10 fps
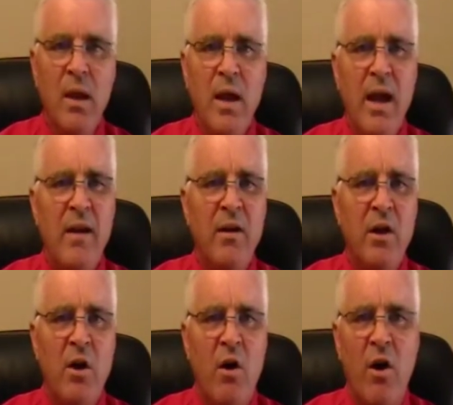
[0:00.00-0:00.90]
And
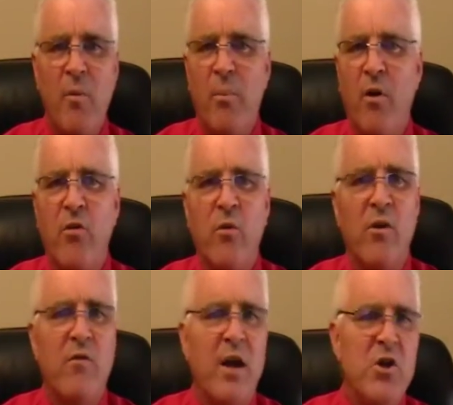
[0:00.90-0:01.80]
under personal
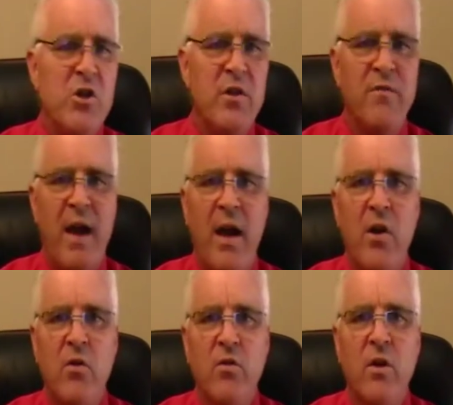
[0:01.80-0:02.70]
reflection and
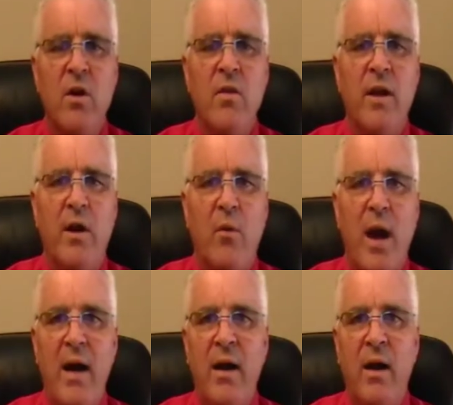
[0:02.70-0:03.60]
values, they could
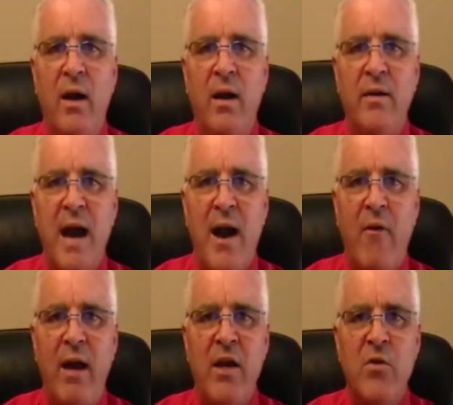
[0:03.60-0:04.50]
write a
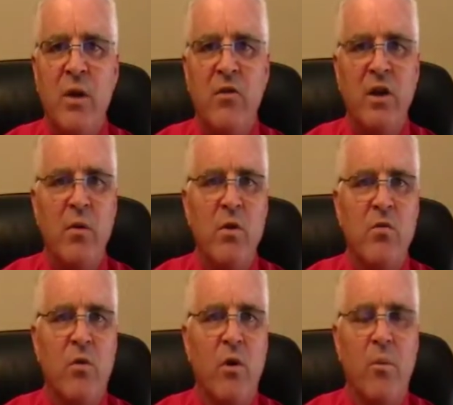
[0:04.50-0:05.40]
diary entry sequence
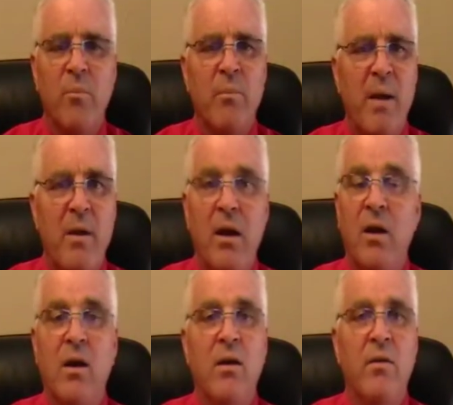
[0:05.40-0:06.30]
for maybe
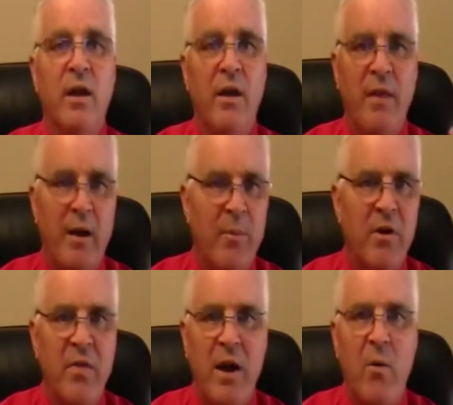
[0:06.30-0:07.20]
they could
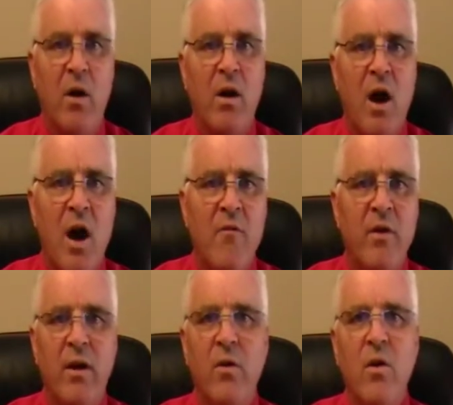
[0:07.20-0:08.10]
pretend they were a
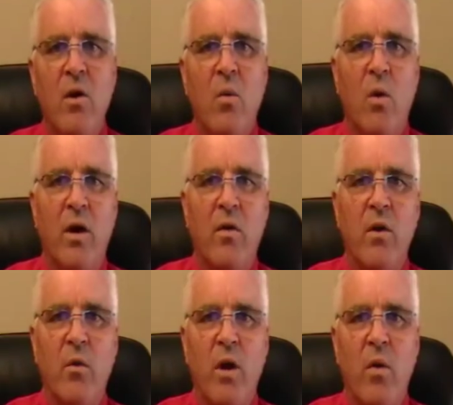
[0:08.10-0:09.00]
convict working on
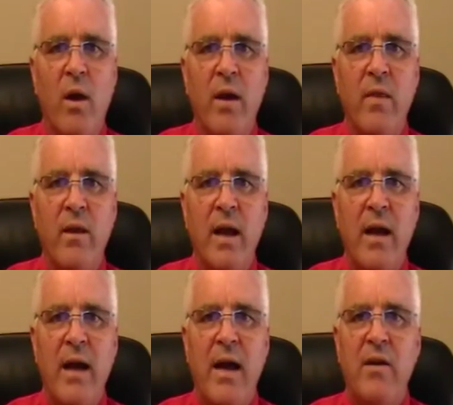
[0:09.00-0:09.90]
the railway in the
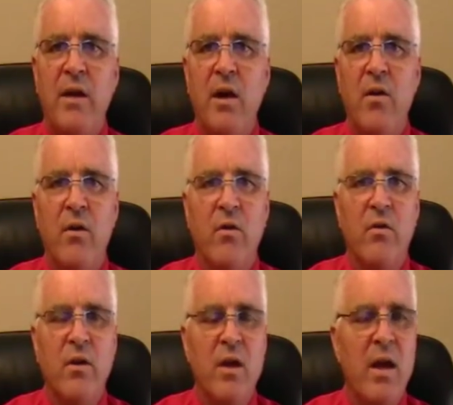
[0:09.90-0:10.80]
late
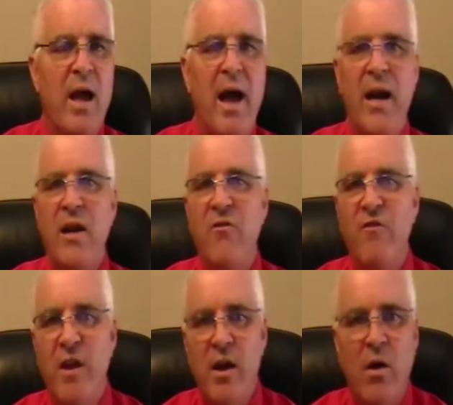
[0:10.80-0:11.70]
1800s. How do you
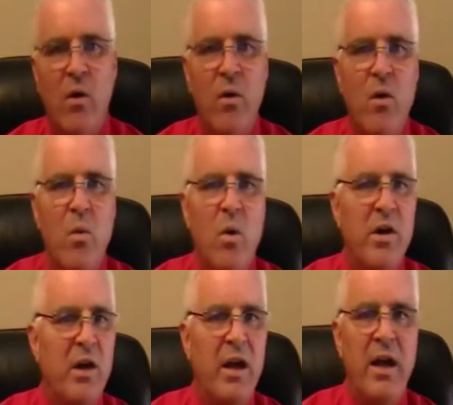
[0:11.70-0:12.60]
feel? What
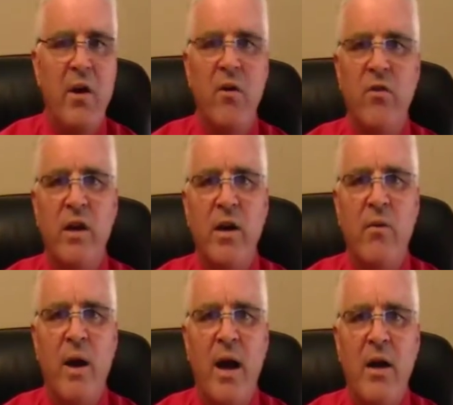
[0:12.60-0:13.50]
do you hear and see
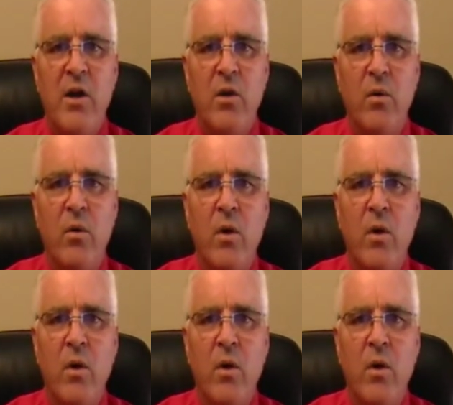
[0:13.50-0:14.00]
around you?